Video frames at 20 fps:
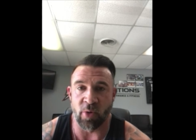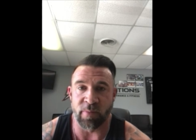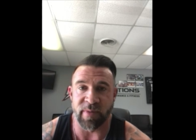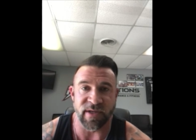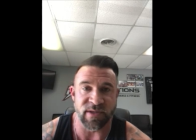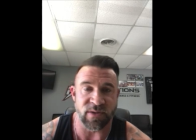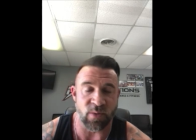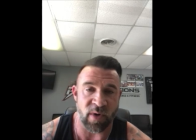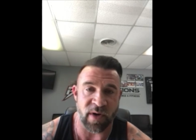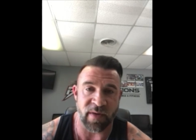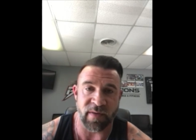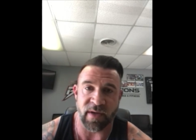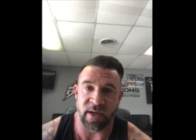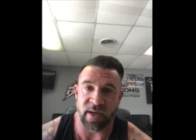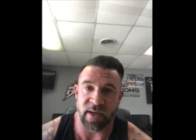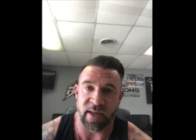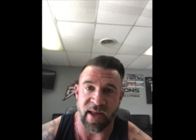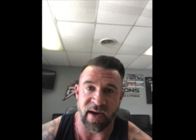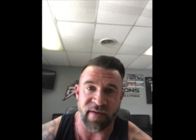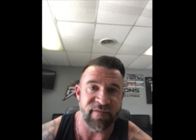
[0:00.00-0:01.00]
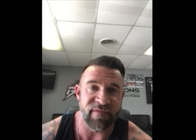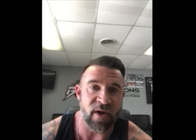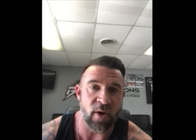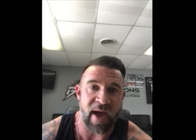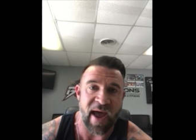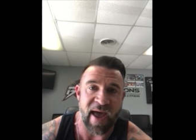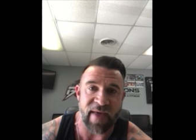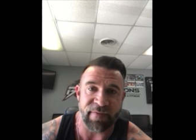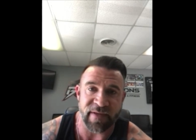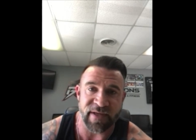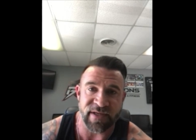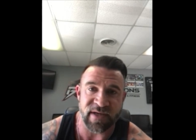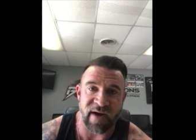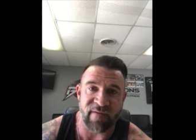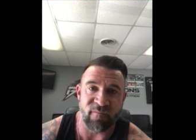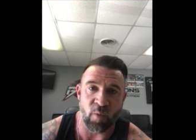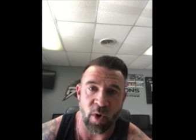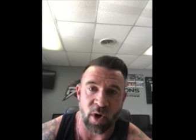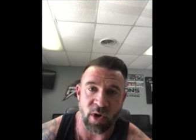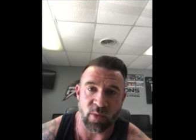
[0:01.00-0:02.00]
because of one of the NFL athletes that
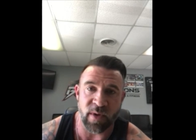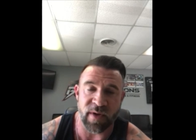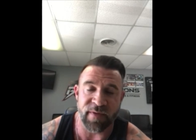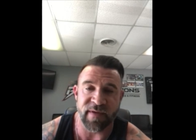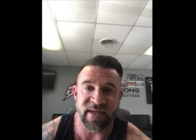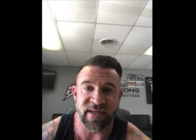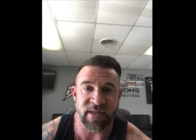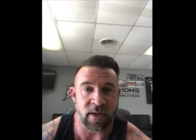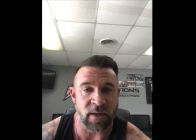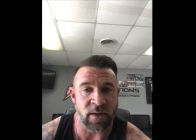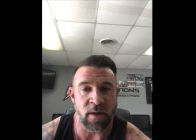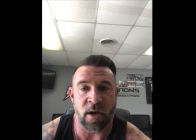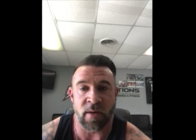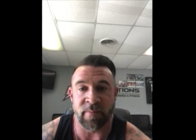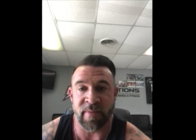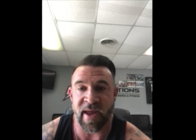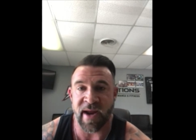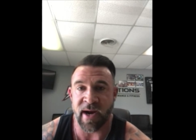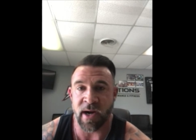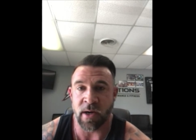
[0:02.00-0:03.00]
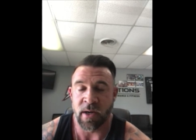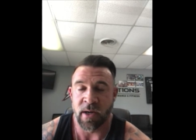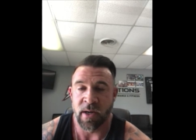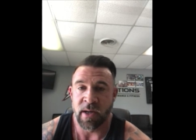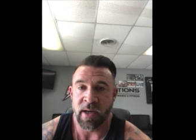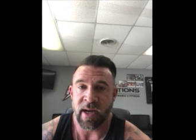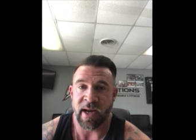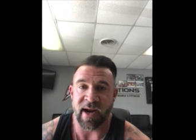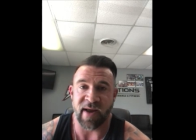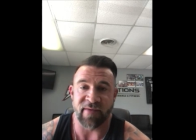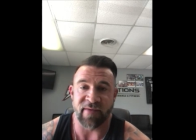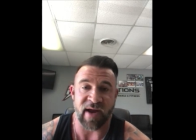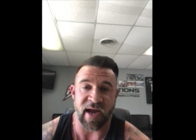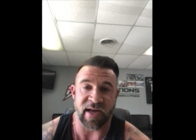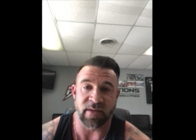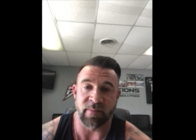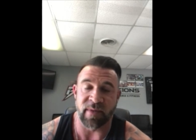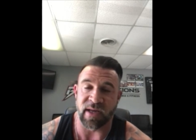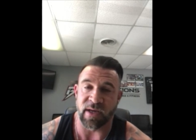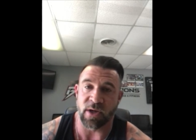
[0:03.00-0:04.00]
I've worked with. He's an alum there. And I've got
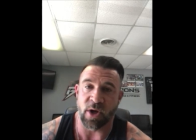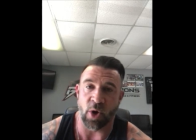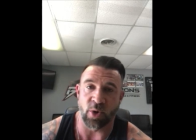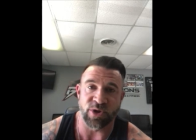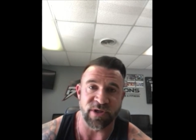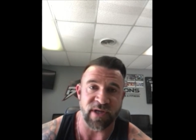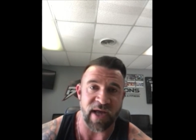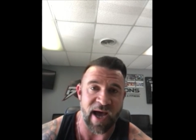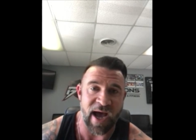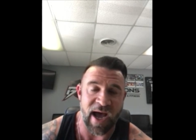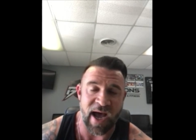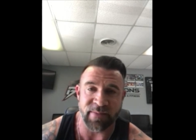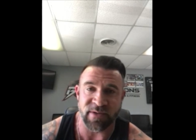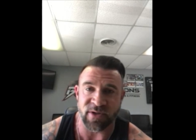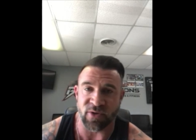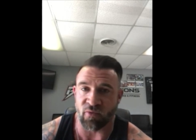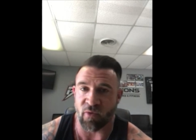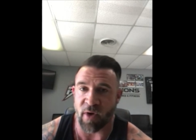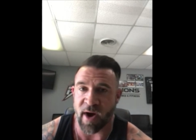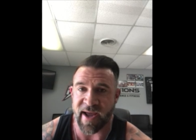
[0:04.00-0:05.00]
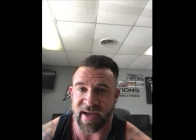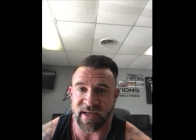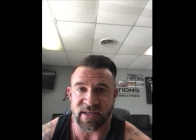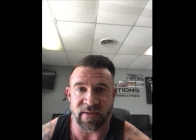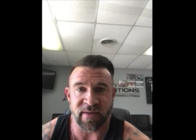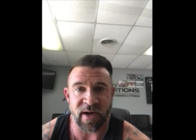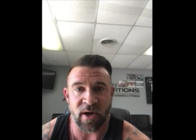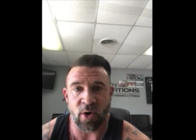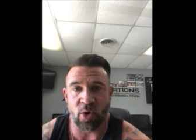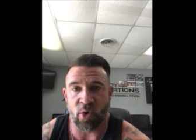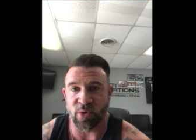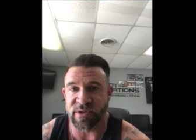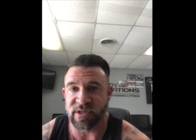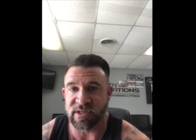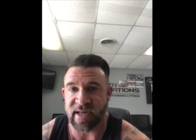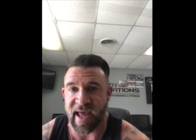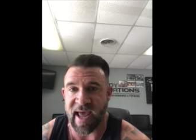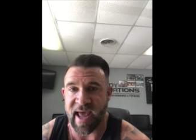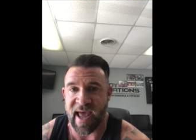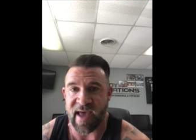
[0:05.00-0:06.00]
to meet Coach Dobbs and Rex and their whole
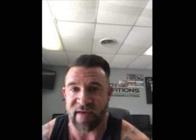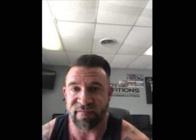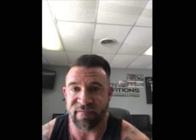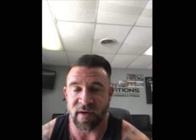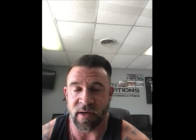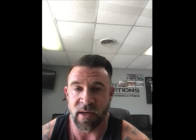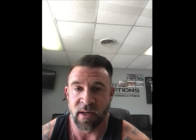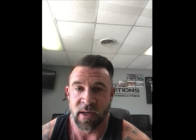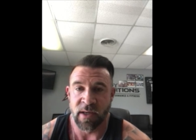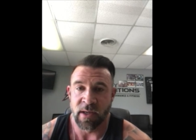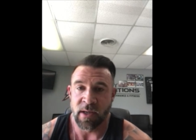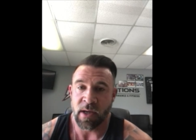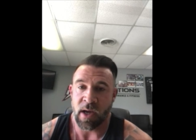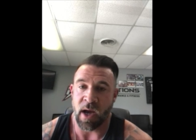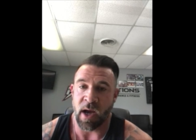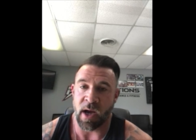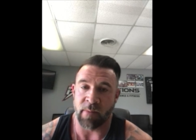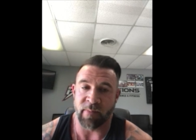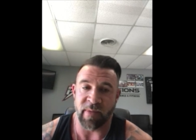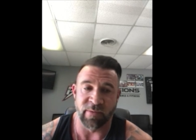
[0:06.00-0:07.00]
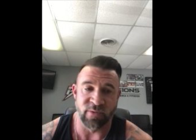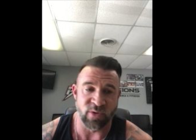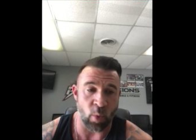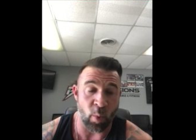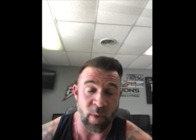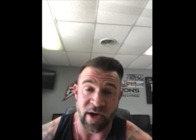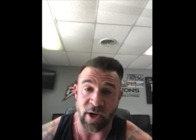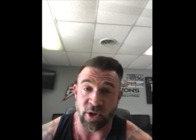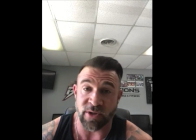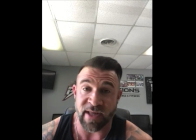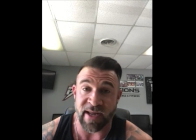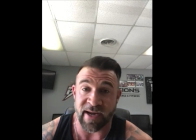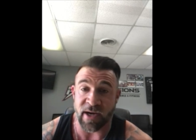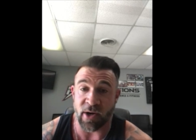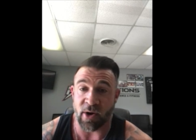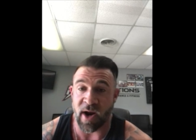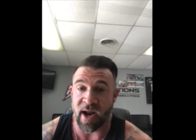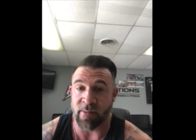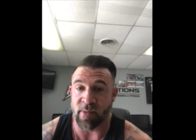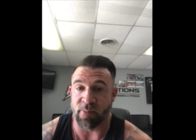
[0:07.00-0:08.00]
staff. And it was a weird thing.
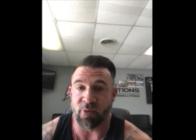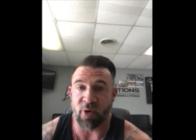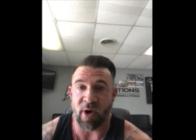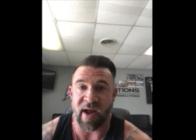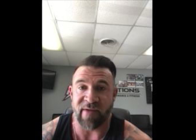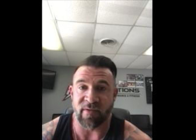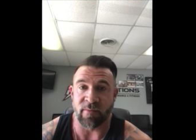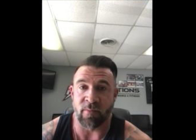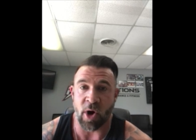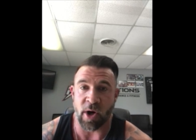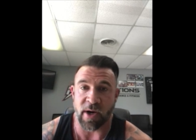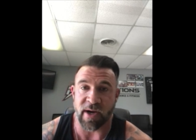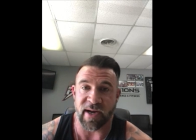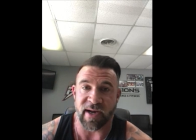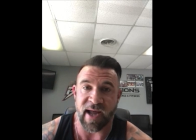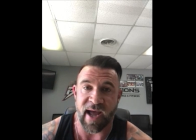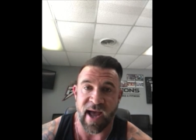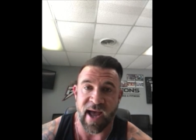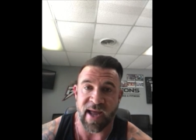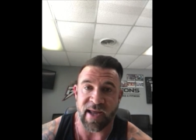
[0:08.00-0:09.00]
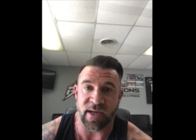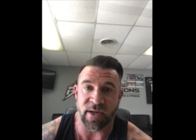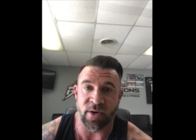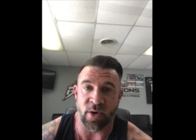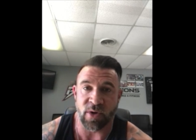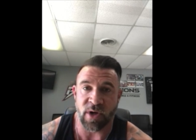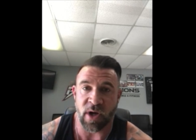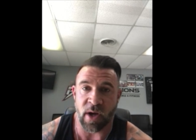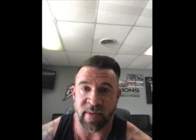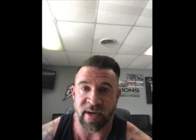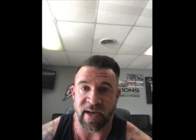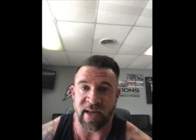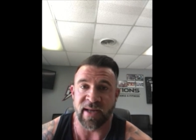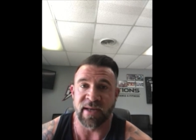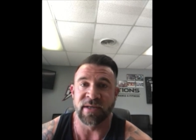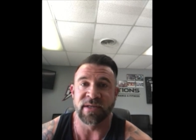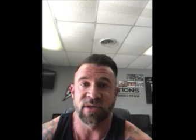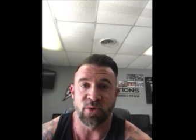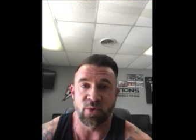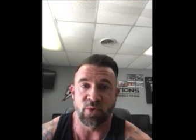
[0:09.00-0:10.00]
Here I am, a private market guy, coming
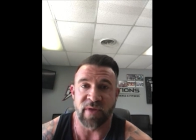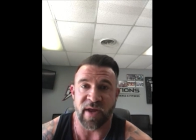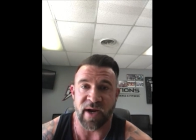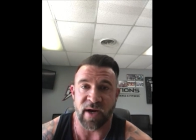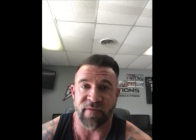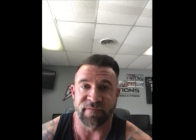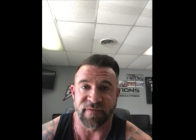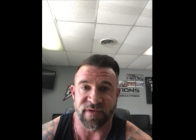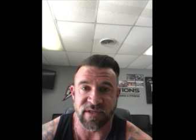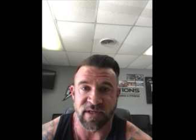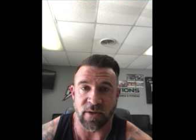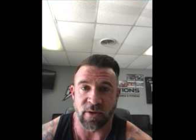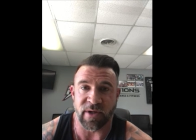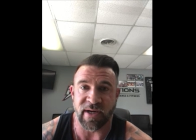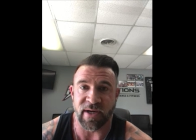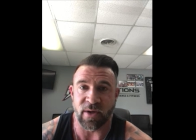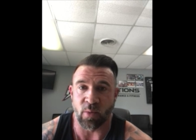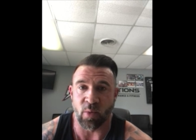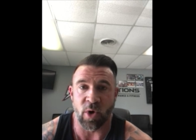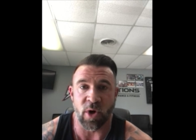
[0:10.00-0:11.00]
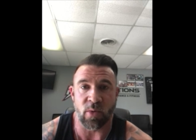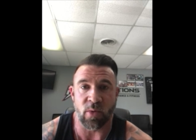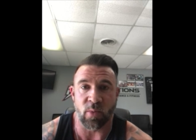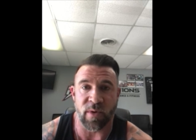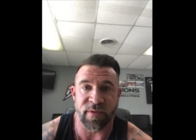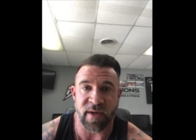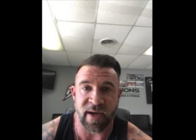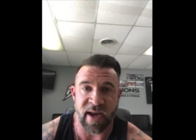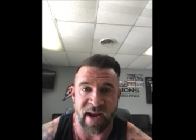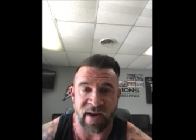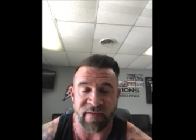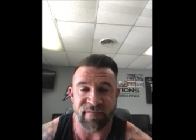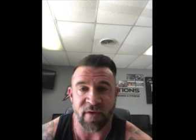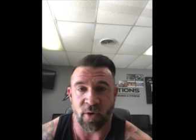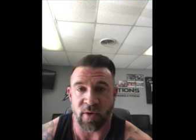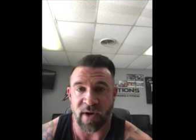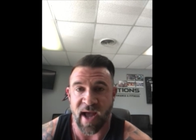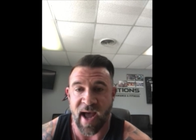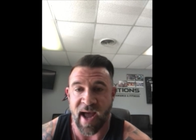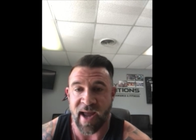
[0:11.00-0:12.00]
into their facility to work with an
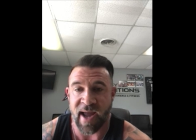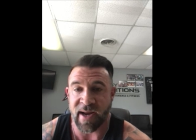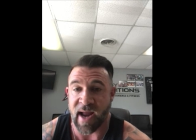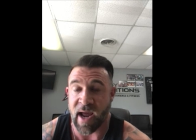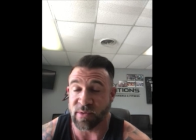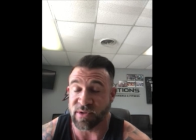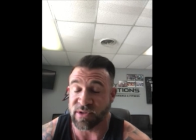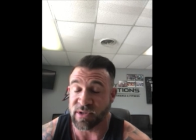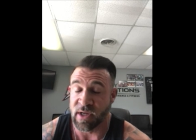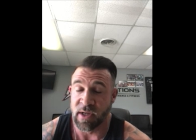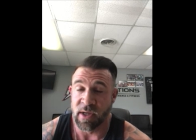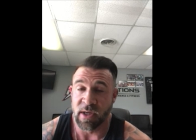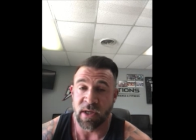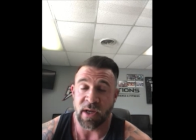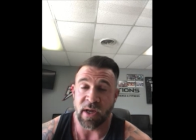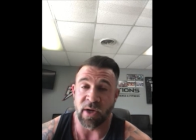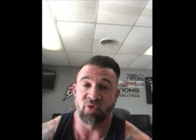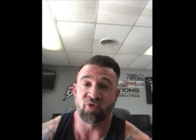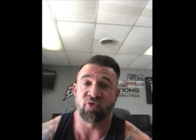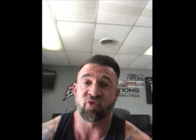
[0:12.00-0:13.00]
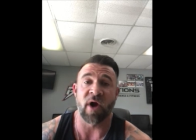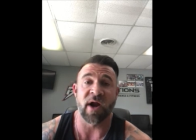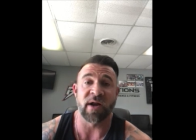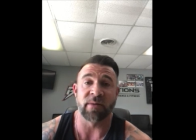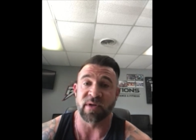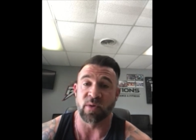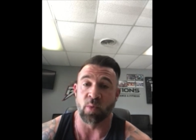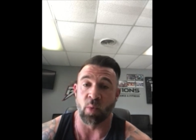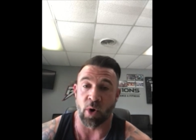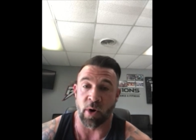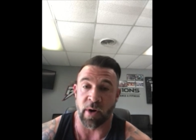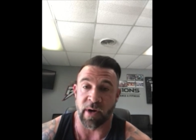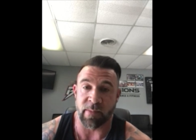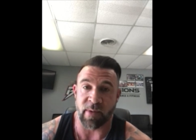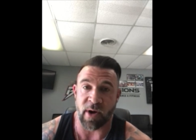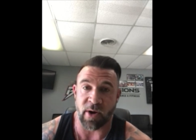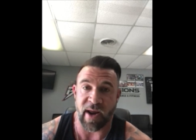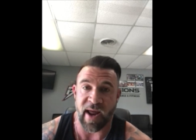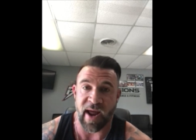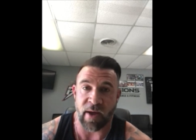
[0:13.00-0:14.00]
NFL guy. And I was incredibly worried
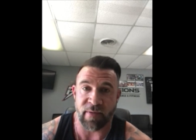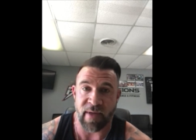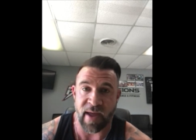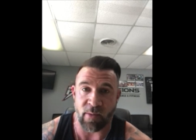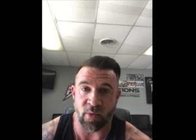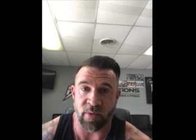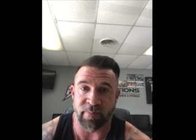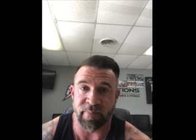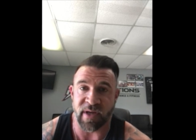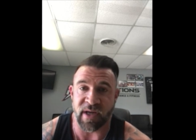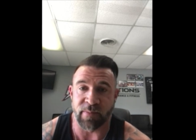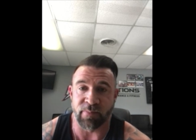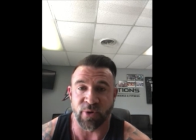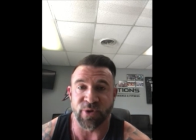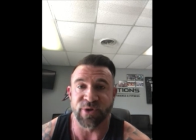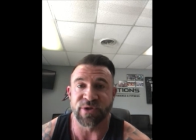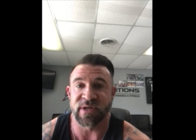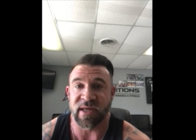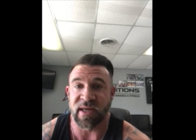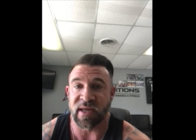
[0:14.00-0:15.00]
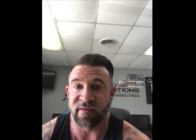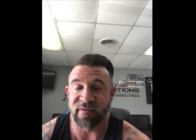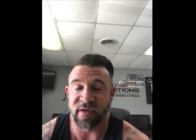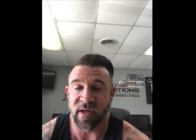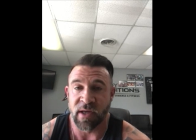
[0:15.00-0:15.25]
about how that would be perceived.